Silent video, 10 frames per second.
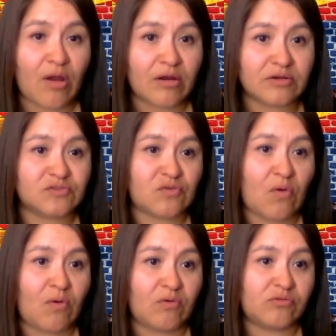are
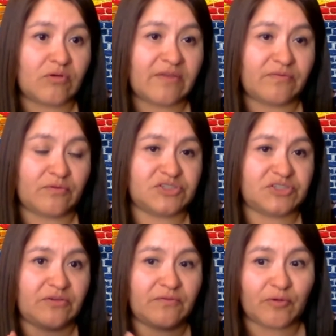so grateful
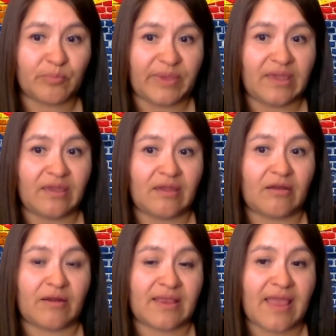to you for being
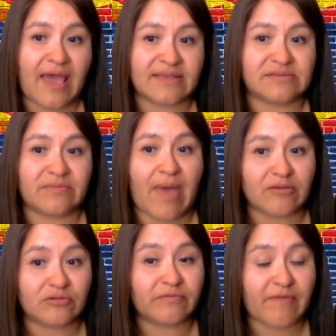here. And as a
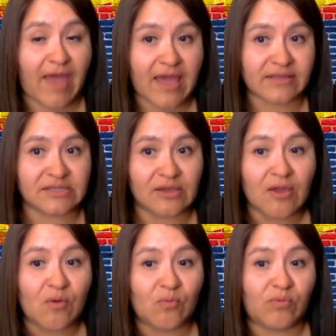matter of fact,
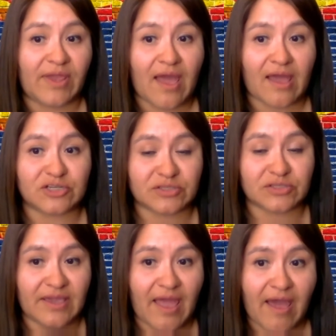we
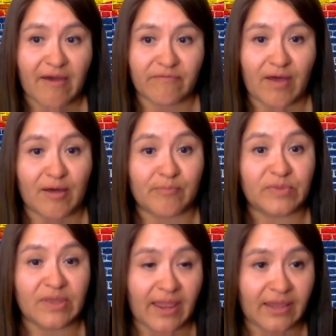actually have
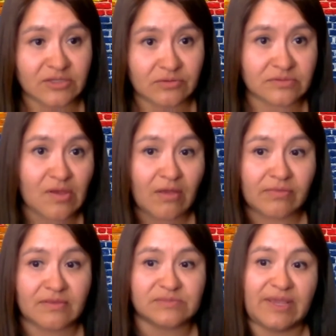Nate, who's on
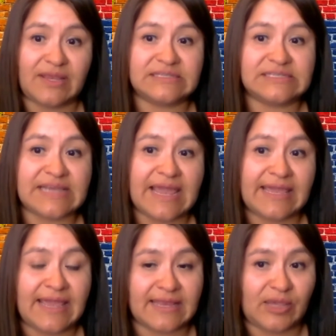this meeting
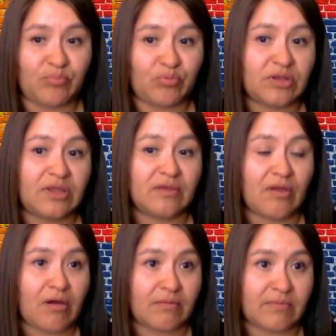today, and he put in the
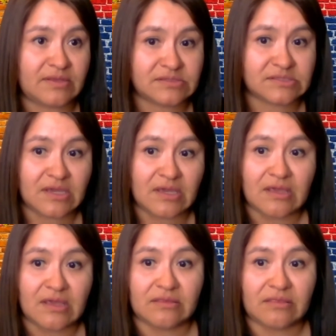comments
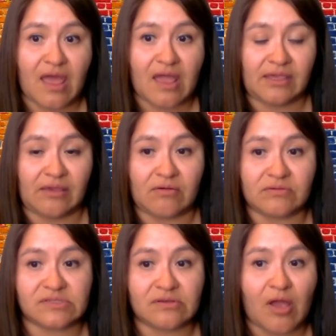that he
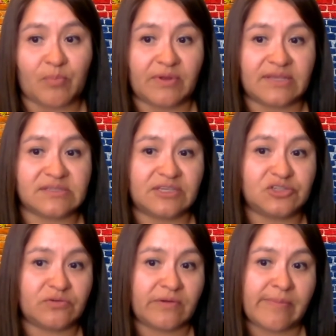owns and operates a
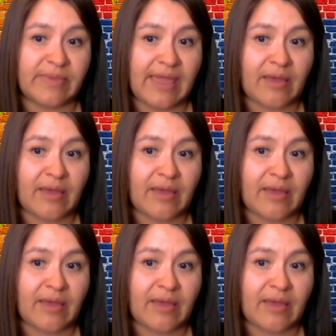trim,